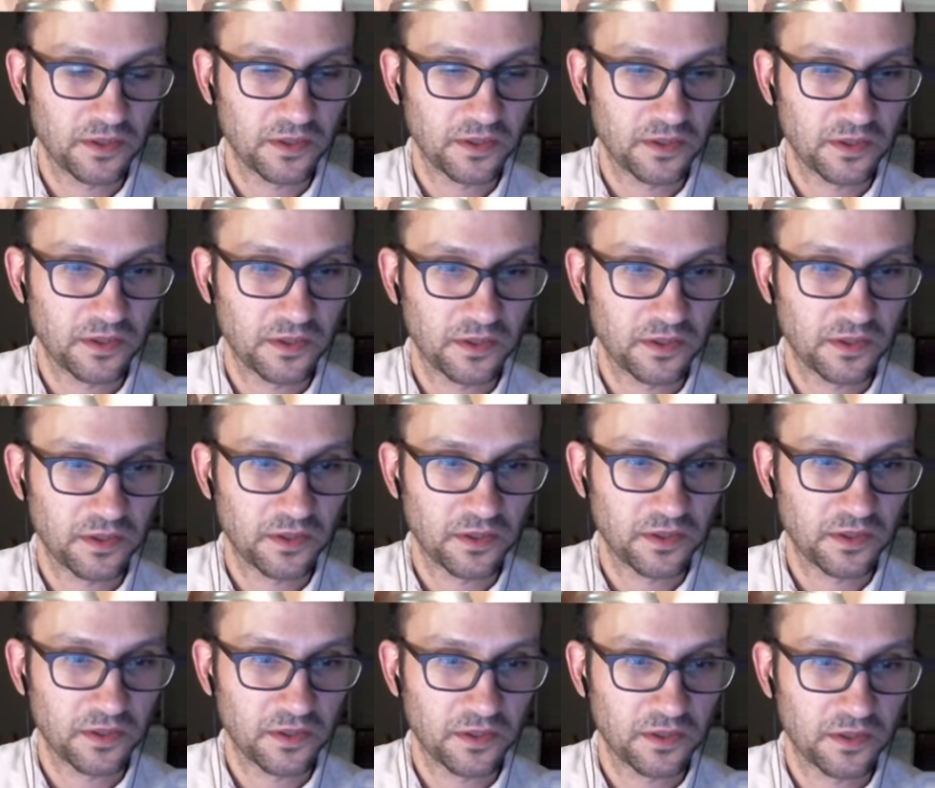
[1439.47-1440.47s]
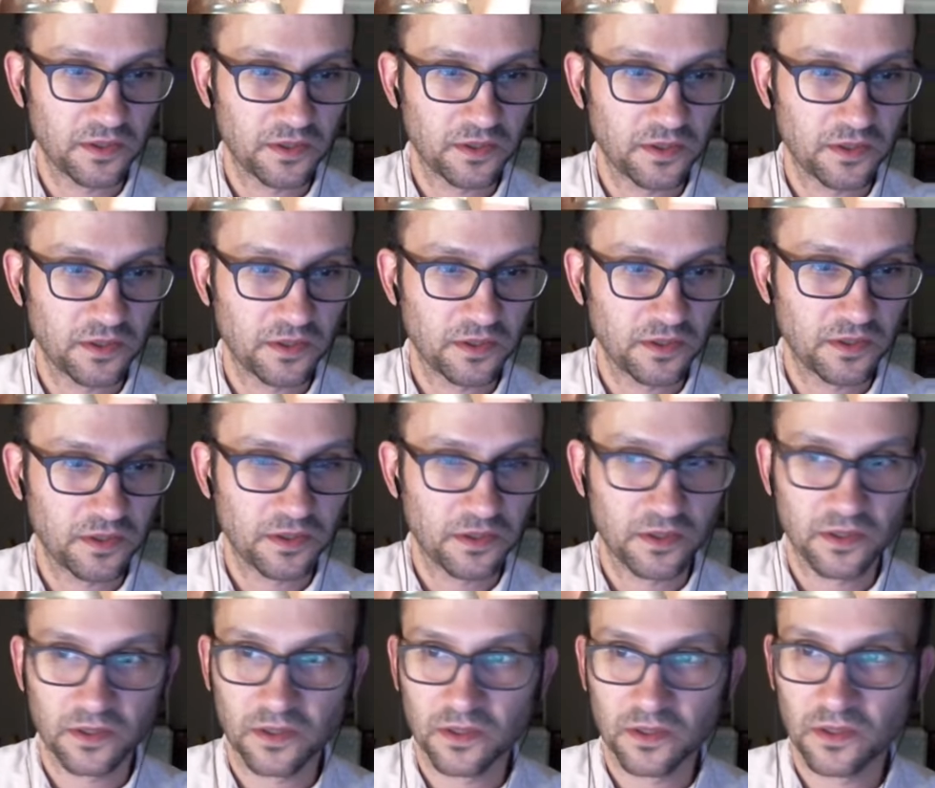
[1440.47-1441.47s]

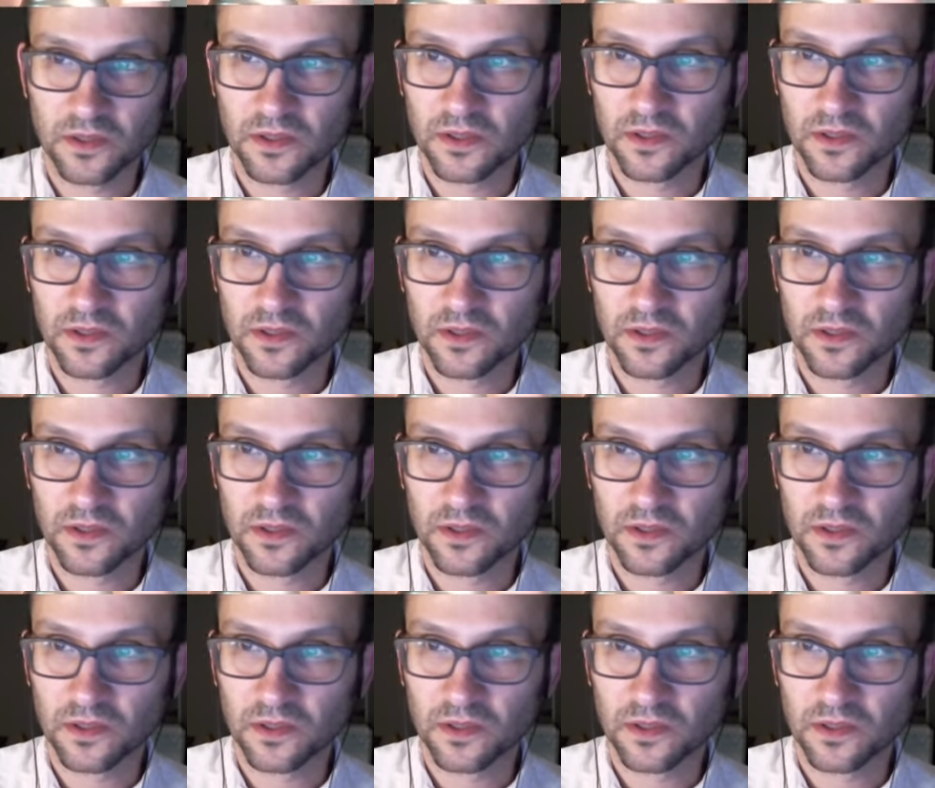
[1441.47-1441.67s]
This person isn't speaking.